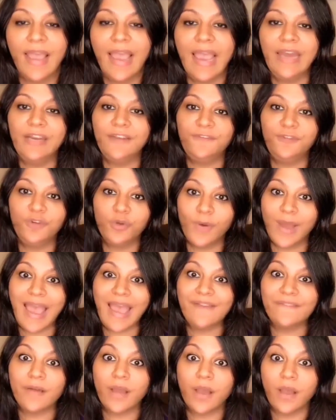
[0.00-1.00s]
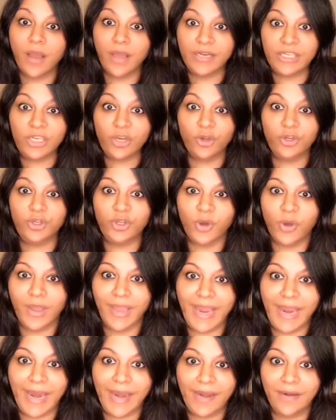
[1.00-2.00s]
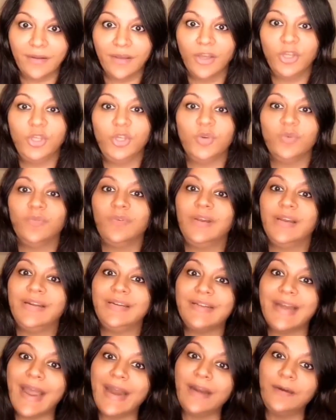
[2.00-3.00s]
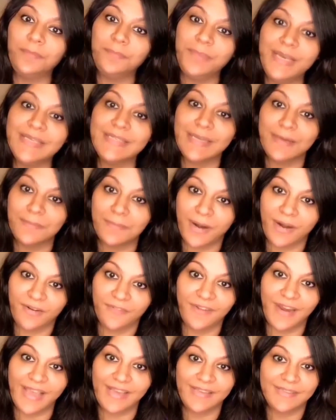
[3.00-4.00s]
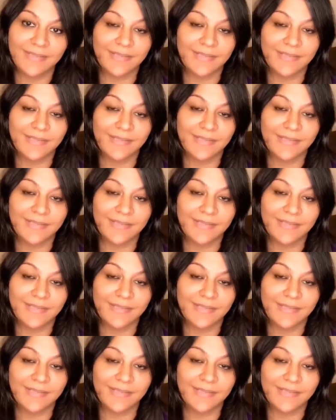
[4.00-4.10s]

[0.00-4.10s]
And if you have honey on your head, you will attract bees and butterflies.